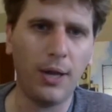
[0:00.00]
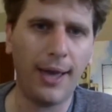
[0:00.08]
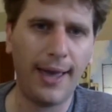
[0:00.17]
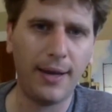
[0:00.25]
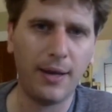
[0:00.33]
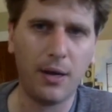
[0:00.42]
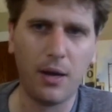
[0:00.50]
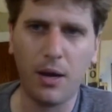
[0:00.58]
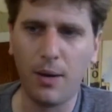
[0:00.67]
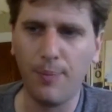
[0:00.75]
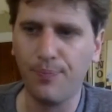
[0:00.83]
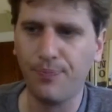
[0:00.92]
and
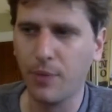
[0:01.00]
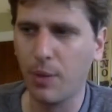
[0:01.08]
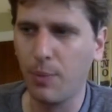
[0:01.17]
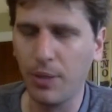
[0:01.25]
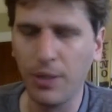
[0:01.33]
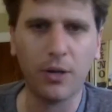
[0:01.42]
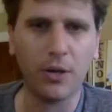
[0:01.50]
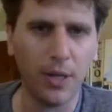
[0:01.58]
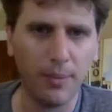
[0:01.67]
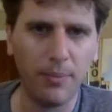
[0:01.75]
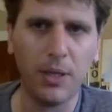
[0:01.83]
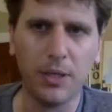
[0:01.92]
um, political and
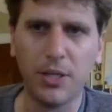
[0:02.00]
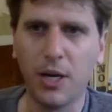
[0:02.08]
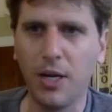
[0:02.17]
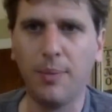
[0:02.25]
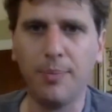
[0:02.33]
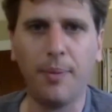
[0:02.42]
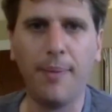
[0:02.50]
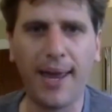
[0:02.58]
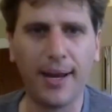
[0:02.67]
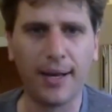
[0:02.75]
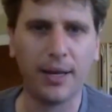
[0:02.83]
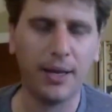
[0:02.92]
military and
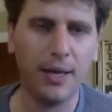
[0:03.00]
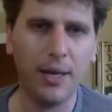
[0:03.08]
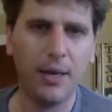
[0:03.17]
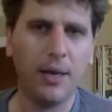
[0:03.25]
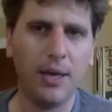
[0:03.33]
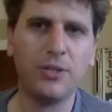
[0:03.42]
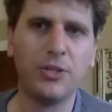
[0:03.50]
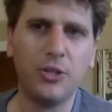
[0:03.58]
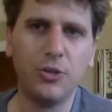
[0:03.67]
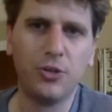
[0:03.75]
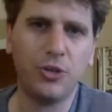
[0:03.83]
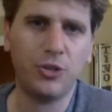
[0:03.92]
diplomatic
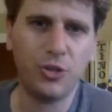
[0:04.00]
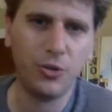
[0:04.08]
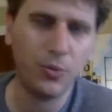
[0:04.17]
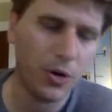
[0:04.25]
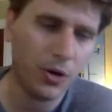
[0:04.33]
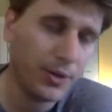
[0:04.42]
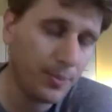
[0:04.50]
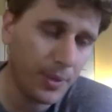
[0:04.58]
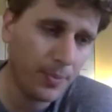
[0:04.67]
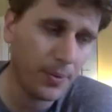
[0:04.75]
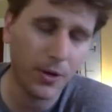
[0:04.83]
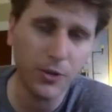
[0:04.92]
institutions in the world, and
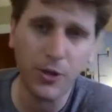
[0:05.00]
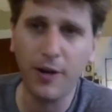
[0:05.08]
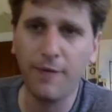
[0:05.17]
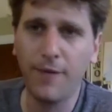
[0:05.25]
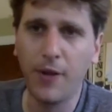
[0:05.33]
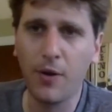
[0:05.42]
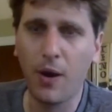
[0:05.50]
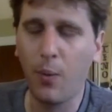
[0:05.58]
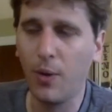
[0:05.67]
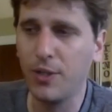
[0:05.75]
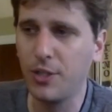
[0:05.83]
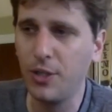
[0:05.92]
people are trying to figure out
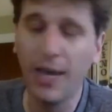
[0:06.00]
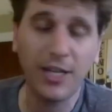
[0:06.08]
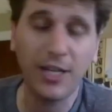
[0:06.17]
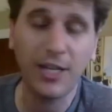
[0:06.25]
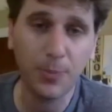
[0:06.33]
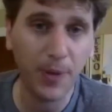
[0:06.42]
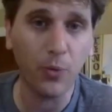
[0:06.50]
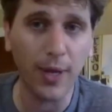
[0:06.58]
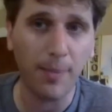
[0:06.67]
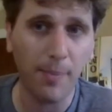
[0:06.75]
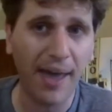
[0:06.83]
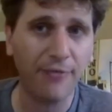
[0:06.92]
what to do. And it's been really
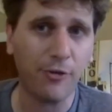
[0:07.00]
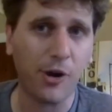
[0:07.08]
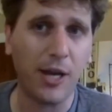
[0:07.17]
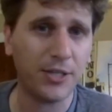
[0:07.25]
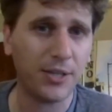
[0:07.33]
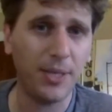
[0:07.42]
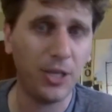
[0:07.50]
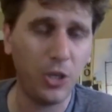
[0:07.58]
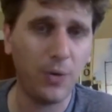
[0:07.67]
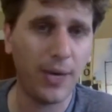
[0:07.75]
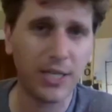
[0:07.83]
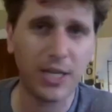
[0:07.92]
bad for us. I mean, the
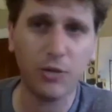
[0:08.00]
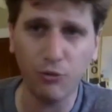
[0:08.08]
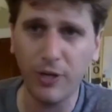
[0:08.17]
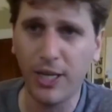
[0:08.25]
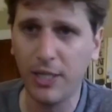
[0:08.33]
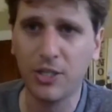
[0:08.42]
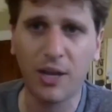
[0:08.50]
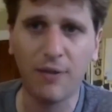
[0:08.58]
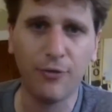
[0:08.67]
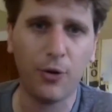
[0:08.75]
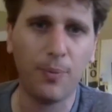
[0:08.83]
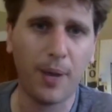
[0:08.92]
U S has really
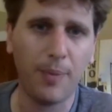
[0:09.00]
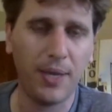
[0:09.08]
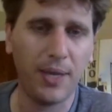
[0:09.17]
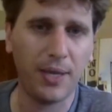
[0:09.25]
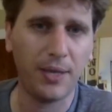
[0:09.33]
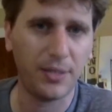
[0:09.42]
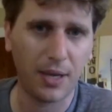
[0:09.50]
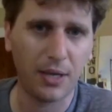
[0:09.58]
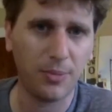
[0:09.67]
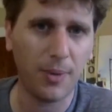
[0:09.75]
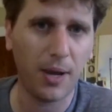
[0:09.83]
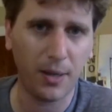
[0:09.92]
suffered by being in this
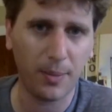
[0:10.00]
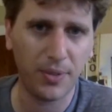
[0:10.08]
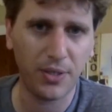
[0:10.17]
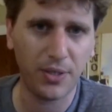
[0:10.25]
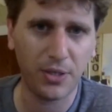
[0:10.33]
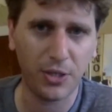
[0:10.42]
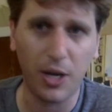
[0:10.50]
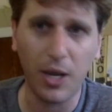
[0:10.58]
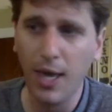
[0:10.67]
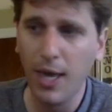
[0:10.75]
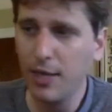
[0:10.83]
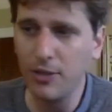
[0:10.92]
hegemonic position.
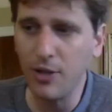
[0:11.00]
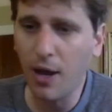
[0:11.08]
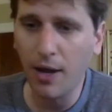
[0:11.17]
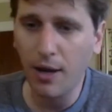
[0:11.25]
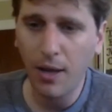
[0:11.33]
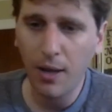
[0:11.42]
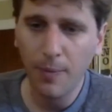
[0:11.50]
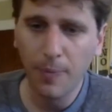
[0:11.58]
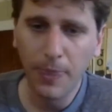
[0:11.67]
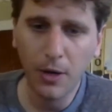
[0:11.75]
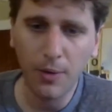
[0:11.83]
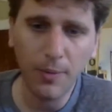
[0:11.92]
It's not,
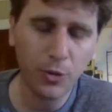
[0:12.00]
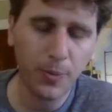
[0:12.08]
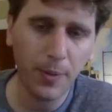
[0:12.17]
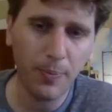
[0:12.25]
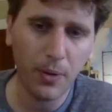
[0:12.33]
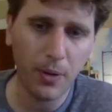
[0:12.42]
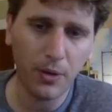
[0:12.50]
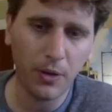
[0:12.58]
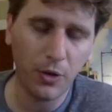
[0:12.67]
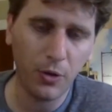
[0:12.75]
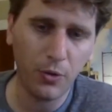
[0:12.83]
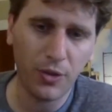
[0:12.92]
you know, most people
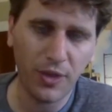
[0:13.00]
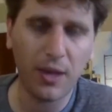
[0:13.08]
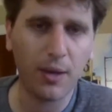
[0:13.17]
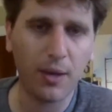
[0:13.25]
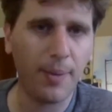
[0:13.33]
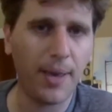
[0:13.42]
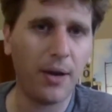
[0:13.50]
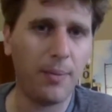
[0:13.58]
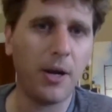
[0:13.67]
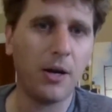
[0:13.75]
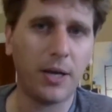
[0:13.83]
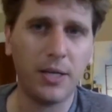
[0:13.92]
who think about
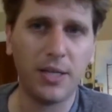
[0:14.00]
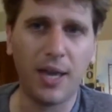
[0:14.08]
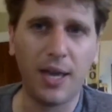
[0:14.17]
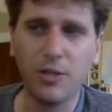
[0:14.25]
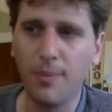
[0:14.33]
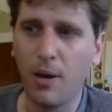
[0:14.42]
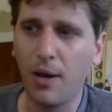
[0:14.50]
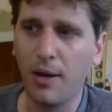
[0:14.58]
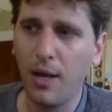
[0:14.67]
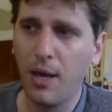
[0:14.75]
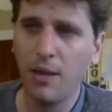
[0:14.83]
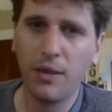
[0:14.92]
America as a hegemon
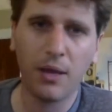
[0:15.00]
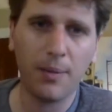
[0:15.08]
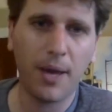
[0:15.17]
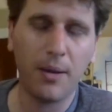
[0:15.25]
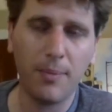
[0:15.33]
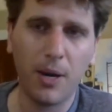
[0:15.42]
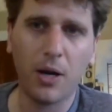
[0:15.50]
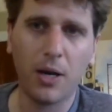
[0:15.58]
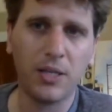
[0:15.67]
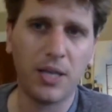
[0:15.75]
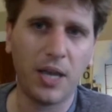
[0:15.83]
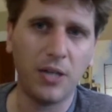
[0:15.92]
think about America
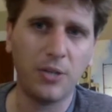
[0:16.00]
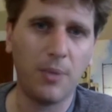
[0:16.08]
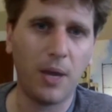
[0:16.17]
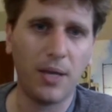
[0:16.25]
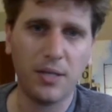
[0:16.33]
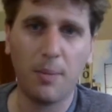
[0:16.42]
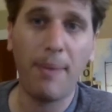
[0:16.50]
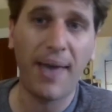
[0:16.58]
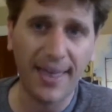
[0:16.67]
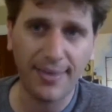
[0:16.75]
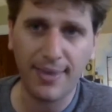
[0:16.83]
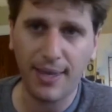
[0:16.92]
as a hegemon as a
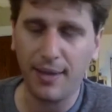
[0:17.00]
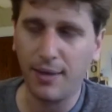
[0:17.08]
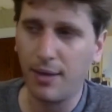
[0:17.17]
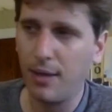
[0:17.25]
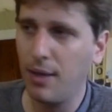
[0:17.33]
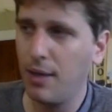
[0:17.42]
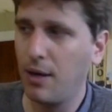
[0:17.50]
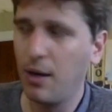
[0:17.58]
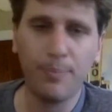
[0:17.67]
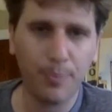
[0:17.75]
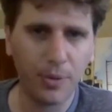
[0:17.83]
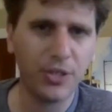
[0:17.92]
bad thing, uh,
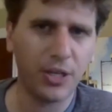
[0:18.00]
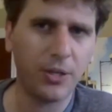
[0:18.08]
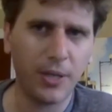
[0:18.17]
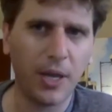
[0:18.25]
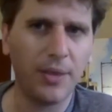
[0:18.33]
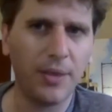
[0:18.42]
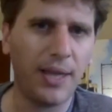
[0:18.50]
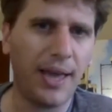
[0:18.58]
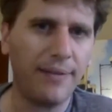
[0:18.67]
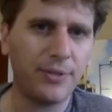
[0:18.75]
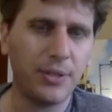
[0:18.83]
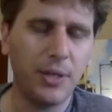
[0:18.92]
particularly on the
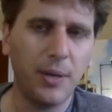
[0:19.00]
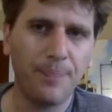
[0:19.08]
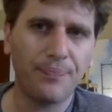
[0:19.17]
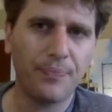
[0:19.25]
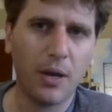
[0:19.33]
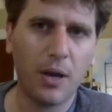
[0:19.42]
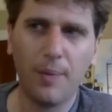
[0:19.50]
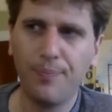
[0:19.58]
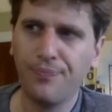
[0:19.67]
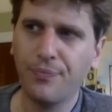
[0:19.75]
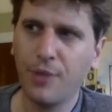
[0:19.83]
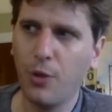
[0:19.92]
left.
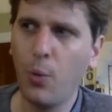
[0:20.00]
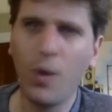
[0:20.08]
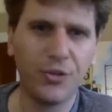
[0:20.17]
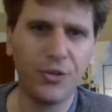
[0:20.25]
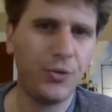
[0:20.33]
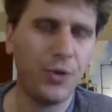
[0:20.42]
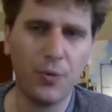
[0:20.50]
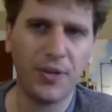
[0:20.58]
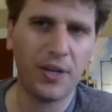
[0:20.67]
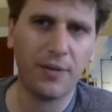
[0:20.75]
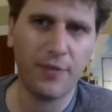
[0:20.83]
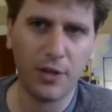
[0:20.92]
Um, the ones who don't
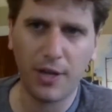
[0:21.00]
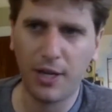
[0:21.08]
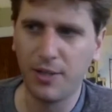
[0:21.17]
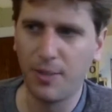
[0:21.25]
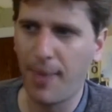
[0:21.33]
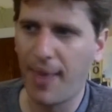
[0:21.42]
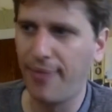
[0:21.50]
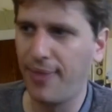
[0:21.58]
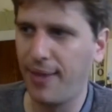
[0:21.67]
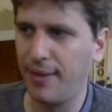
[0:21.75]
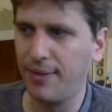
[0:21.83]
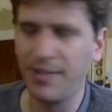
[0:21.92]
think of it as a bad
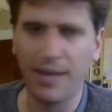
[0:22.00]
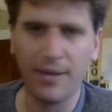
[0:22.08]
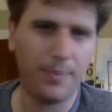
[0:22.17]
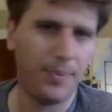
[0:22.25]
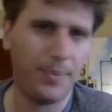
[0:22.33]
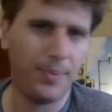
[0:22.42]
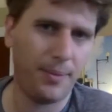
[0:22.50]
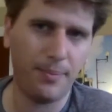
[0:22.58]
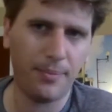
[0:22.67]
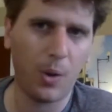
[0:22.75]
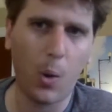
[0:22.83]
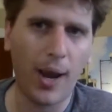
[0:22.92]
thing tend to be
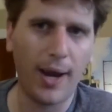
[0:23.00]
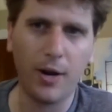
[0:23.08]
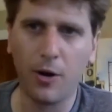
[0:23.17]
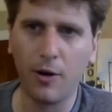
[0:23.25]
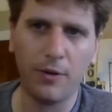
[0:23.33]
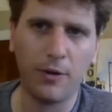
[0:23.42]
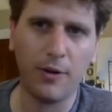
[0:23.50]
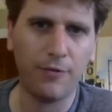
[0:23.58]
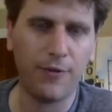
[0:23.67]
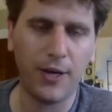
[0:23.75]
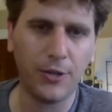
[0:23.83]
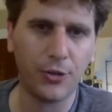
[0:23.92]
quieter. They're in the
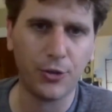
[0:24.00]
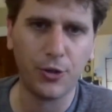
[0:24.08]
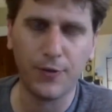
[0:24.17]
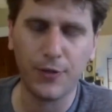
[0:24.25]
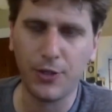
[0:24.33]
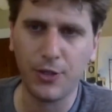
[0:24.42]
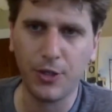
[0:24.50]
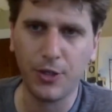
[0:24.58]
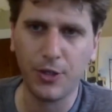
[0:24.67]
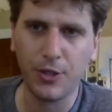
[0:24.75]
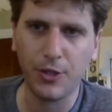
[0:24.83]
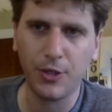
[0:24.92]
financial services
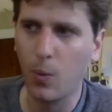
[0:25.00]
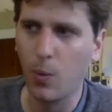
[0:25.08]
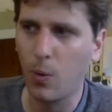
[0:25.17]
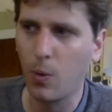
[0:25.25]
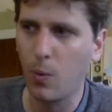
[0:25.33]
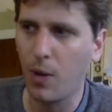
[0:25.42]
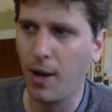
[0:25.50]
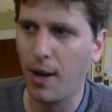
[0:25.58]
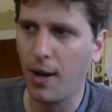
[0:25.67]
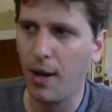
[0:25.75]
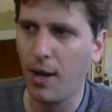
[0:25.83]
industry or, or whatnot.